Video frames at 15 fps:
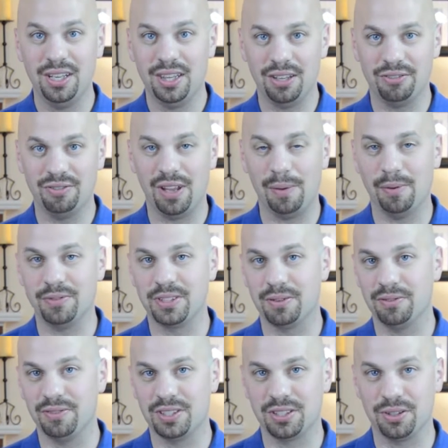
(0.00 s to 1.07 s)
the fame of some
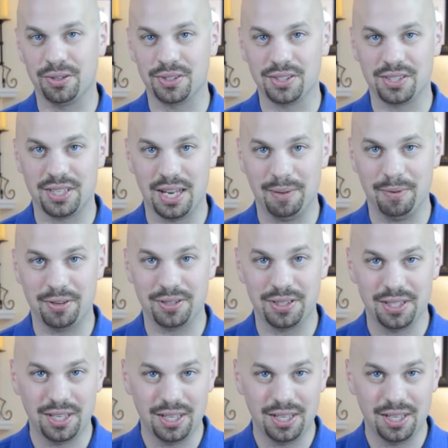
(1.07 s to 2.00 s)
of its closest neighbors.